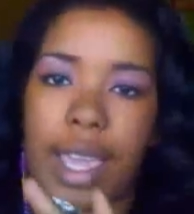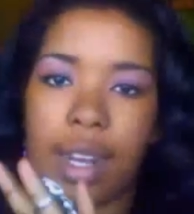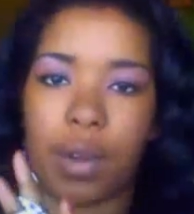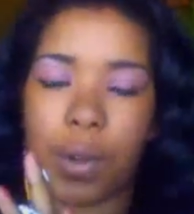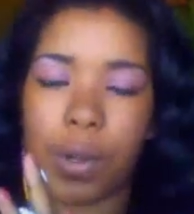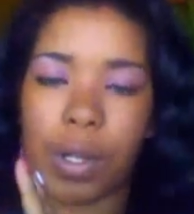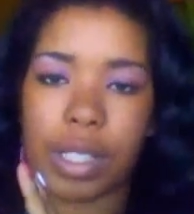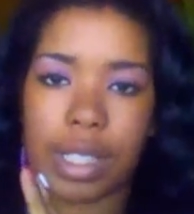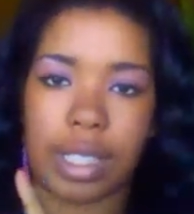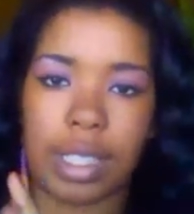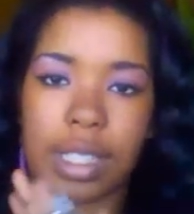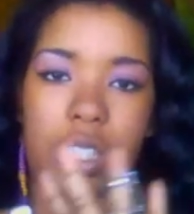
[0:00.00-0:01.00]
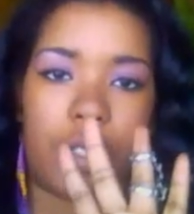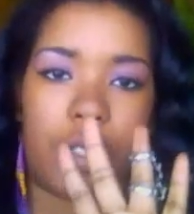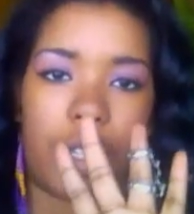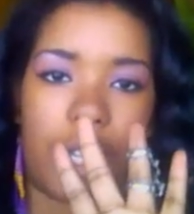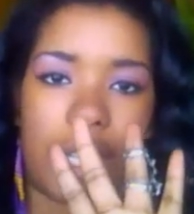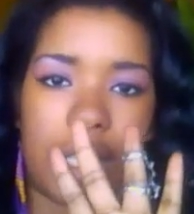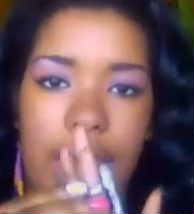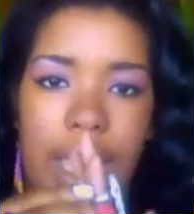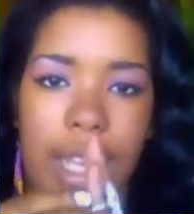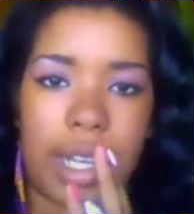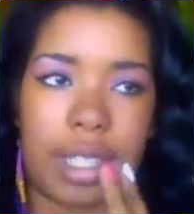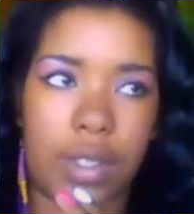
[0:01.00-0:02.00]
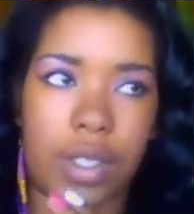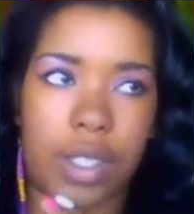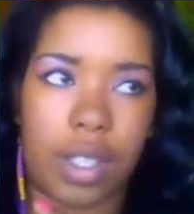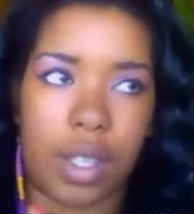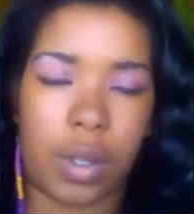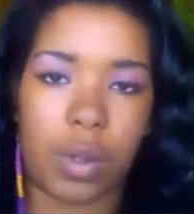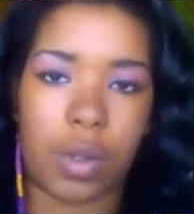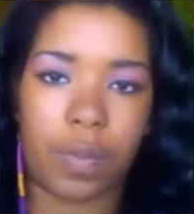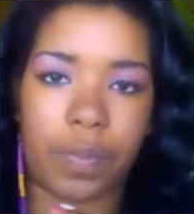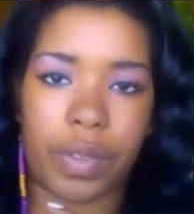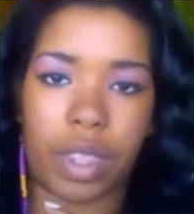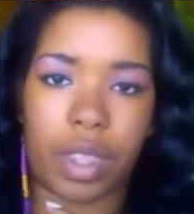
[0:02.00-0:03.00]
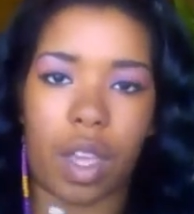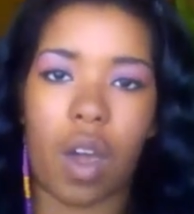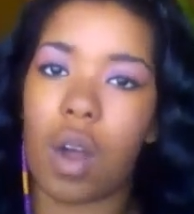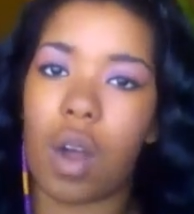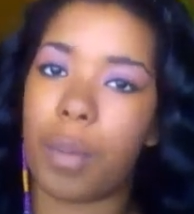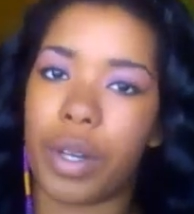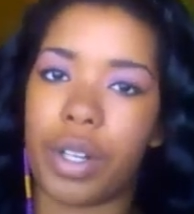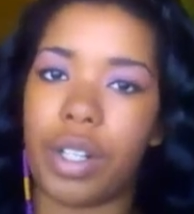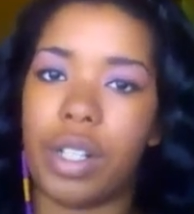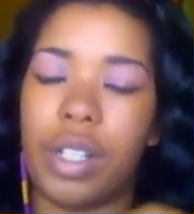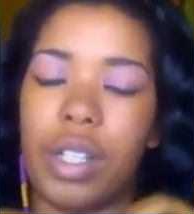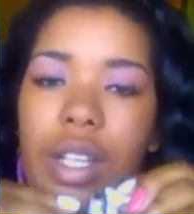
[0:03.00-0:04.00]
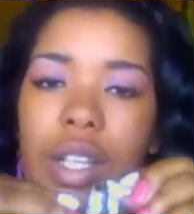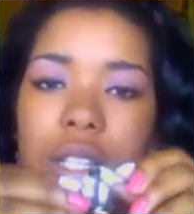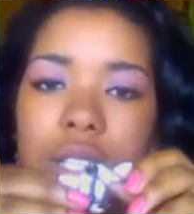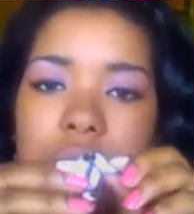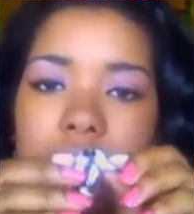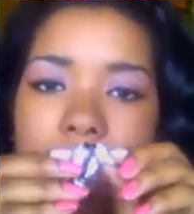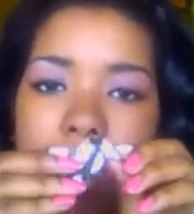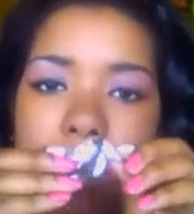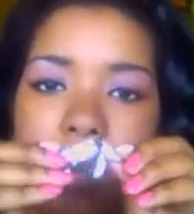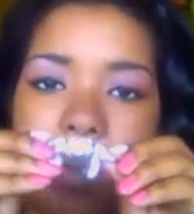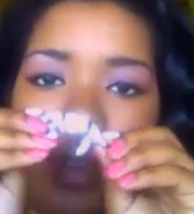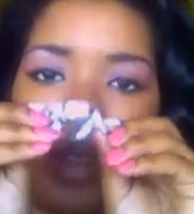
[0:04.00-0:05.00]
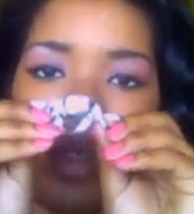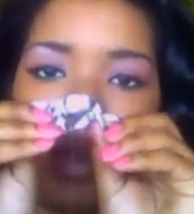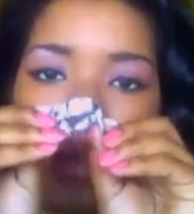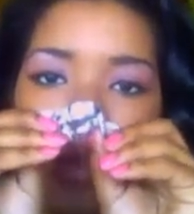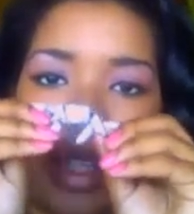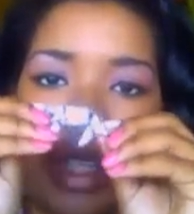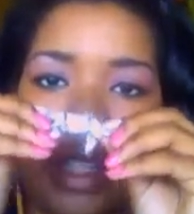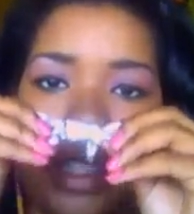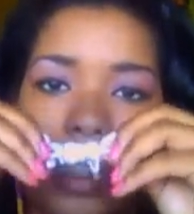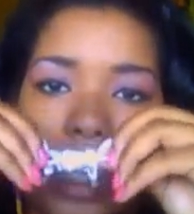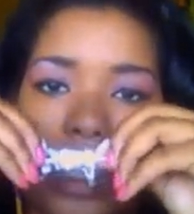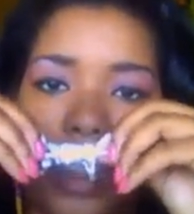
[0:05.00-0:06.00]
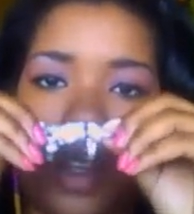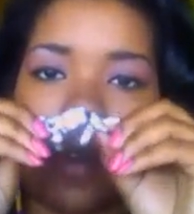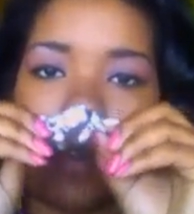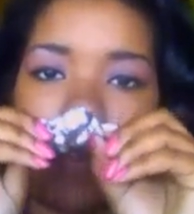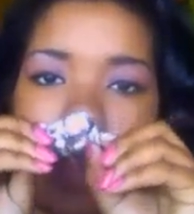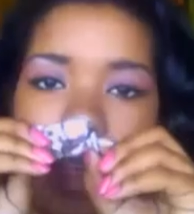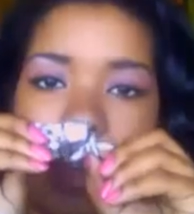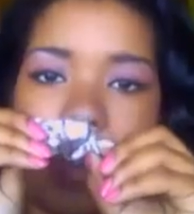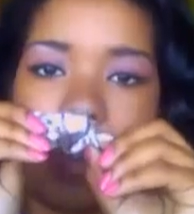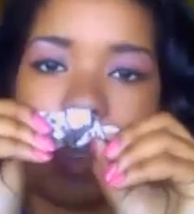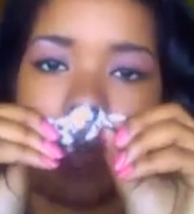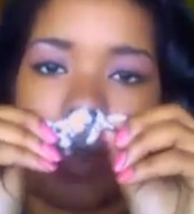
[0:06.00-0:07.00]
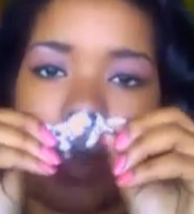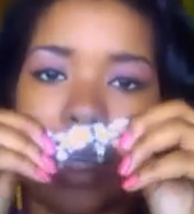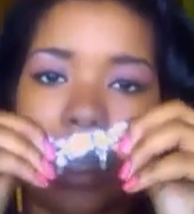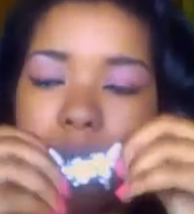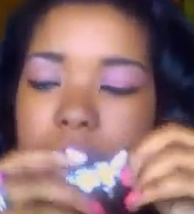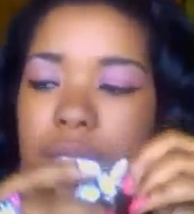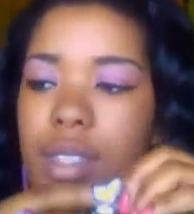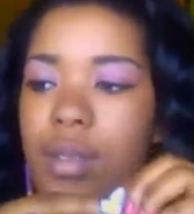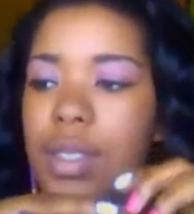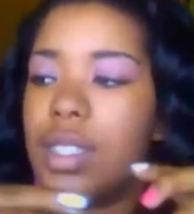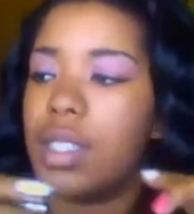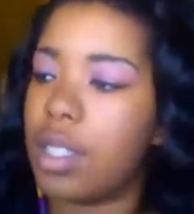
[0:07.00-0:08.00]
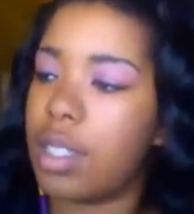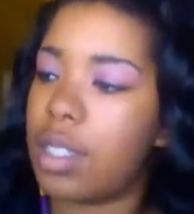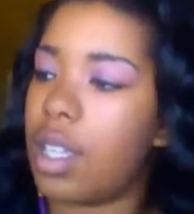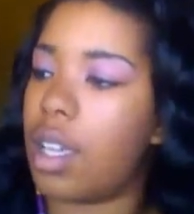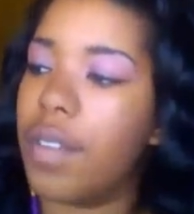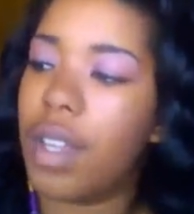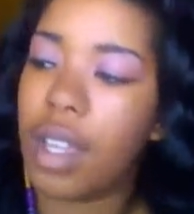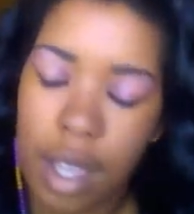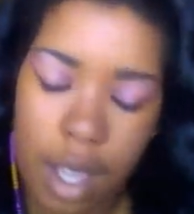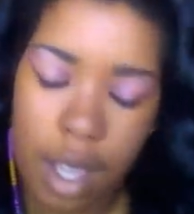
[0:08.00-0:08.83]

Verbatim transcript: And of course, this is stretch, and it's also the armor type ring. It's like the whole finger. It bends with you. It's good stuff.